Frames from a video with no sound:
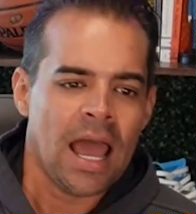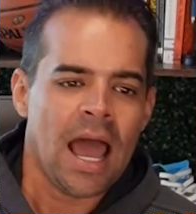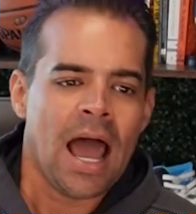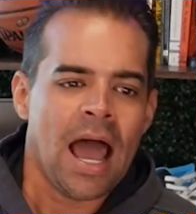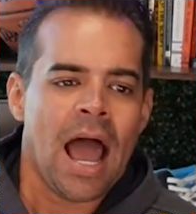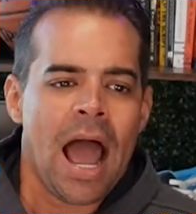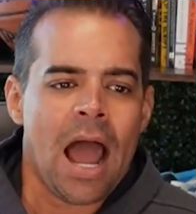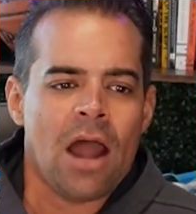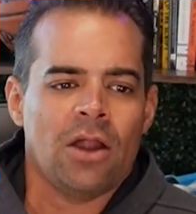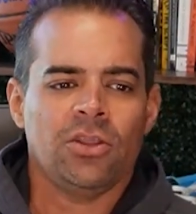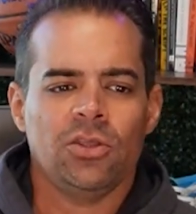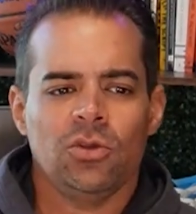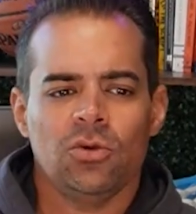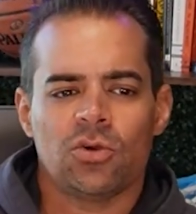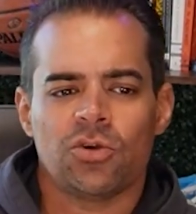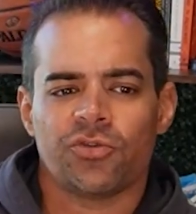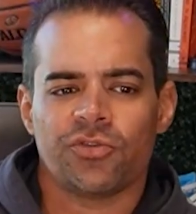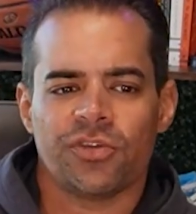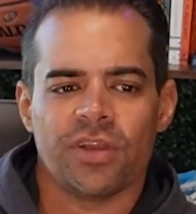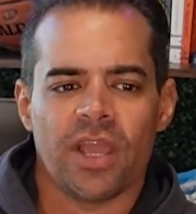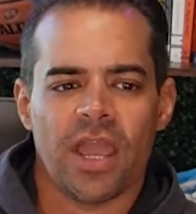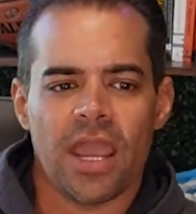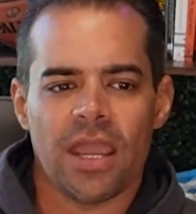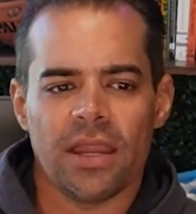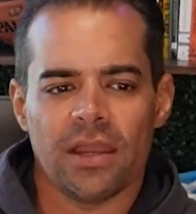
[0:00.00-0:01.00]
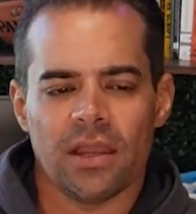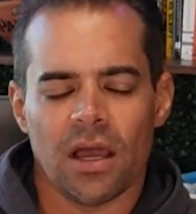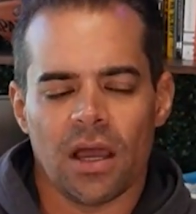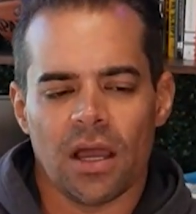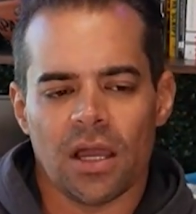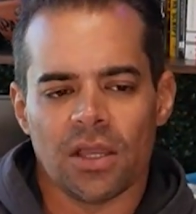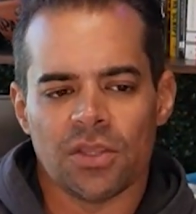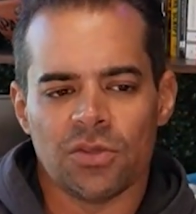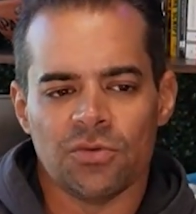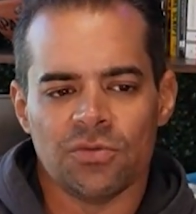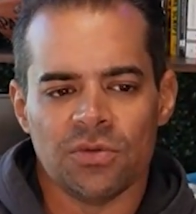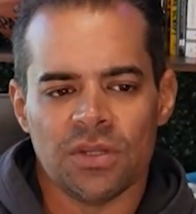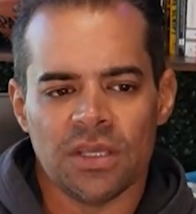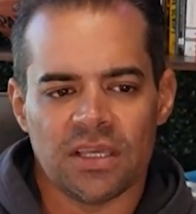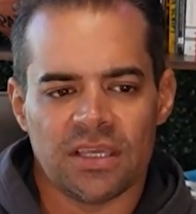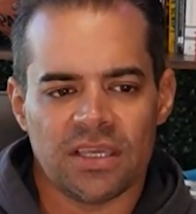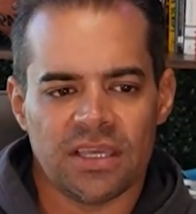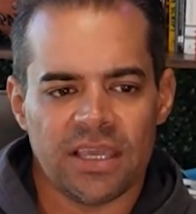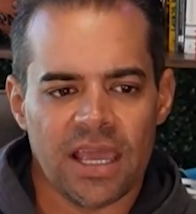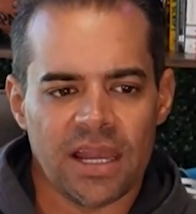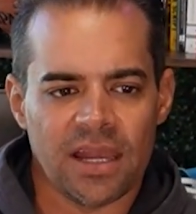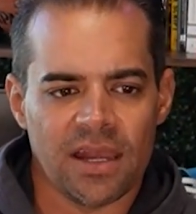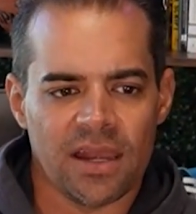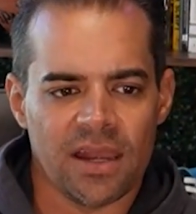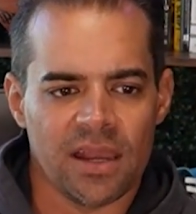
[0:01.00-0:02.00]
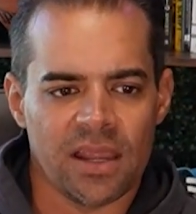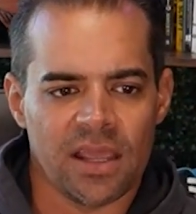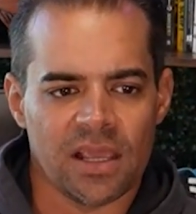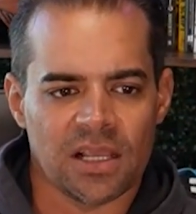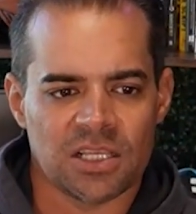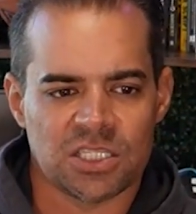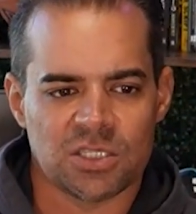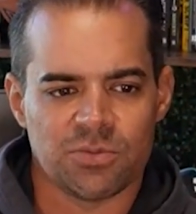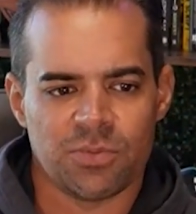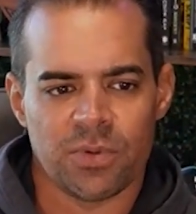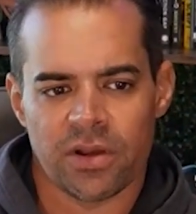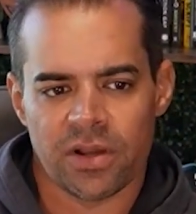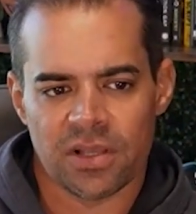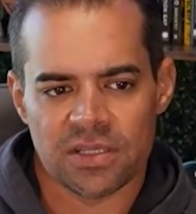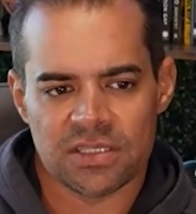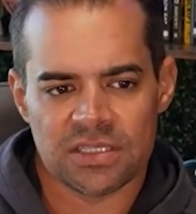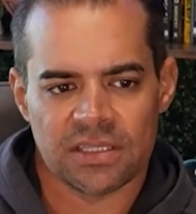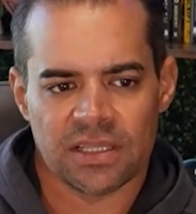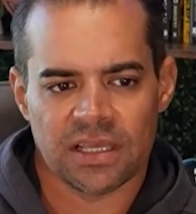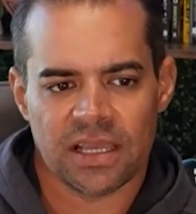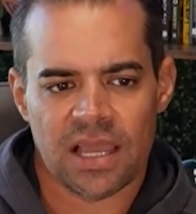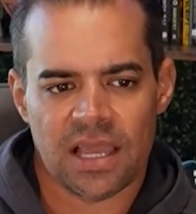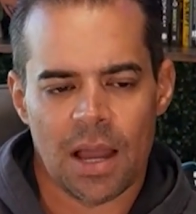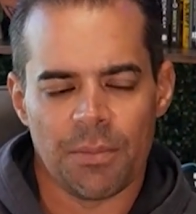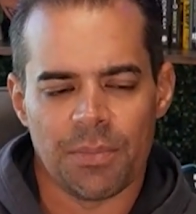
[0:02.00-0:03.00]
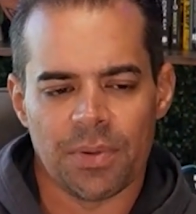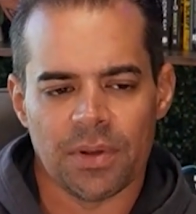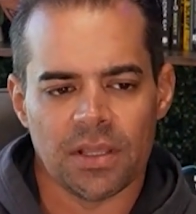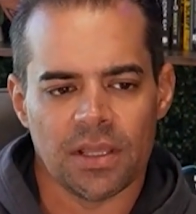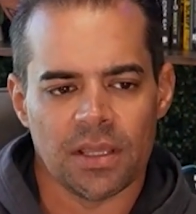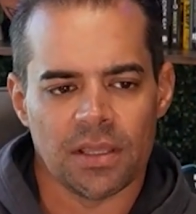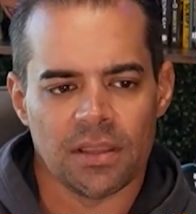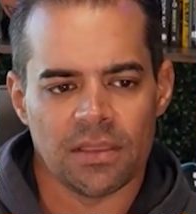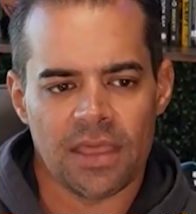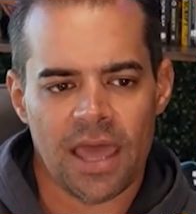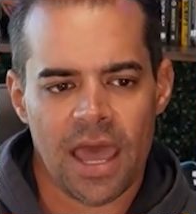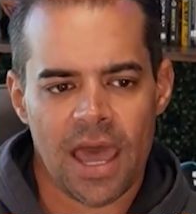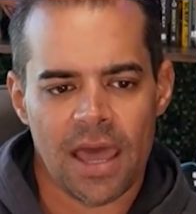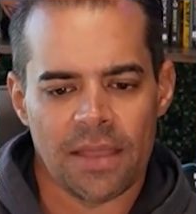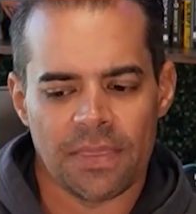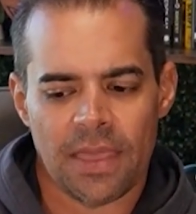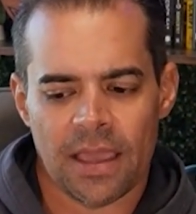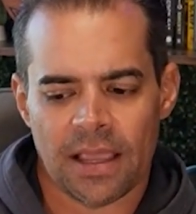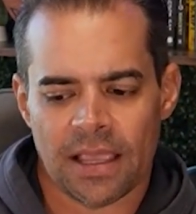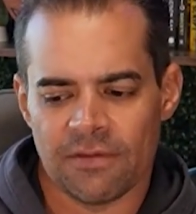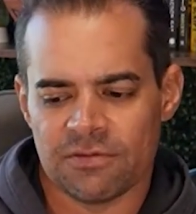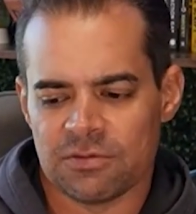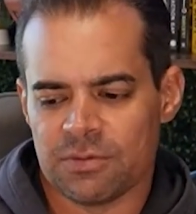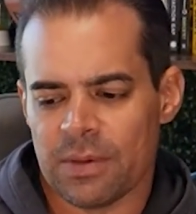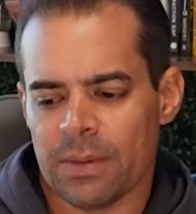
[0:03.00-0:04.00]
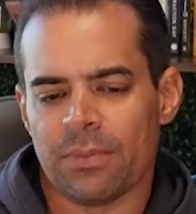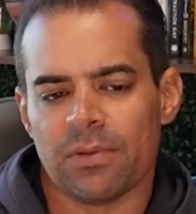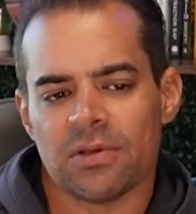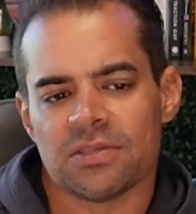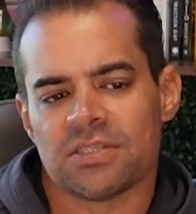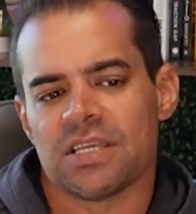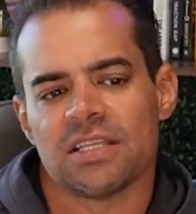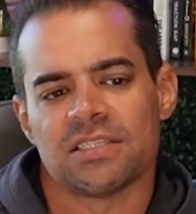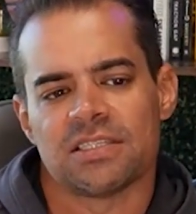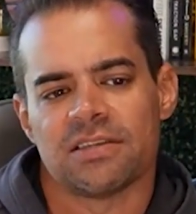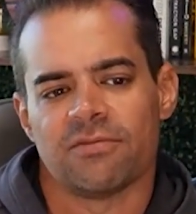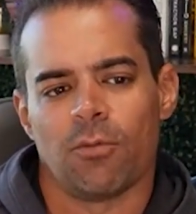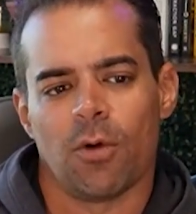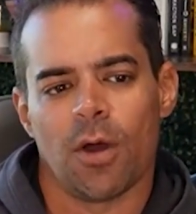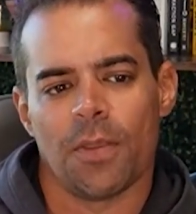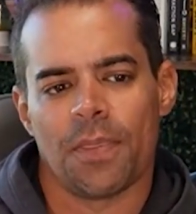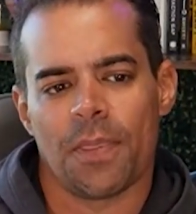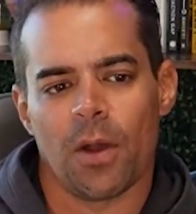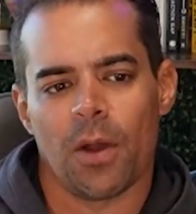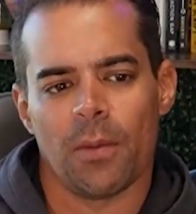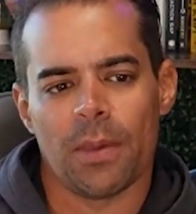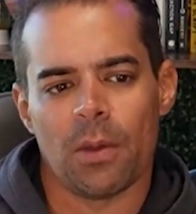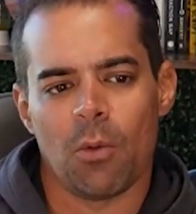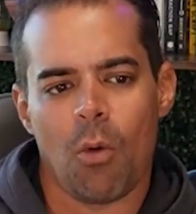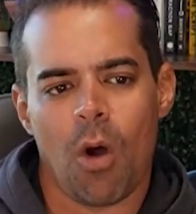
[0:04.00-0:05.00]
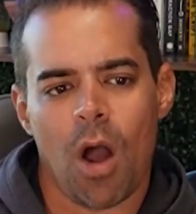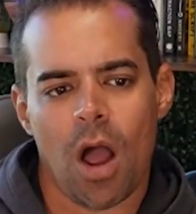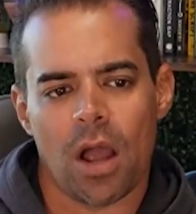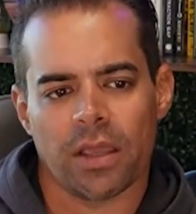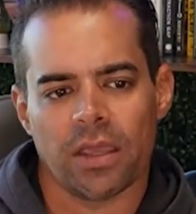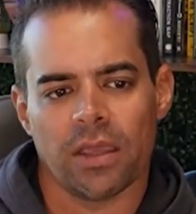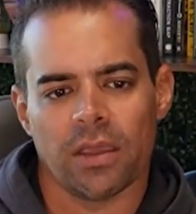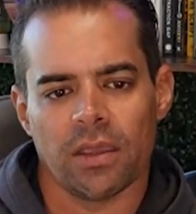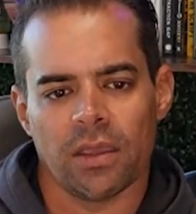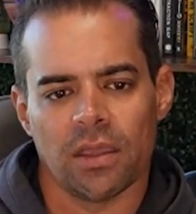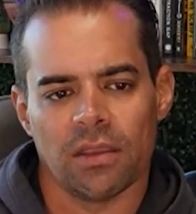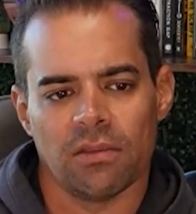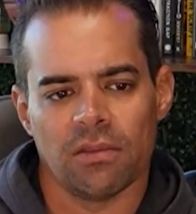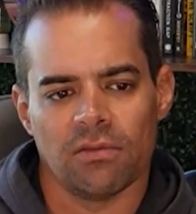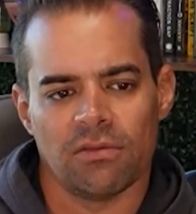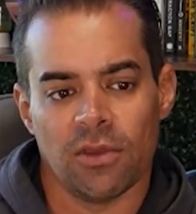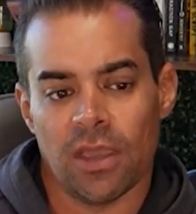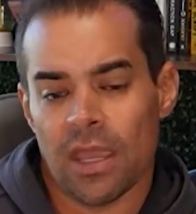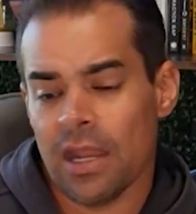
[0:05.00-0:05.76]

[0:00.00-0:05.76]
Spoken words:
How do you create a unique candidate experience in the company that gives people a sense of what they'll be walking into?